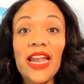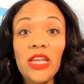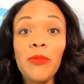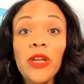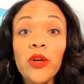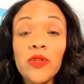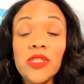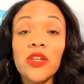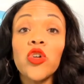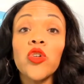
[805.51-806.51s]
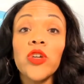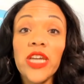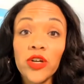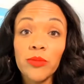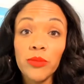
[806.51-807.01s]
anybody who's in
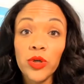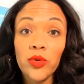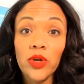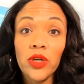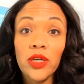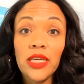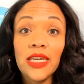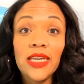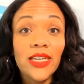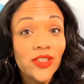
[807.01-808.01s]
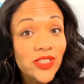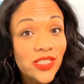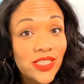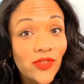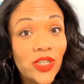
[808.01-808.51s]
creator mode, here's
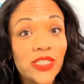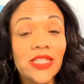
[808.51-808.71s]
the difference.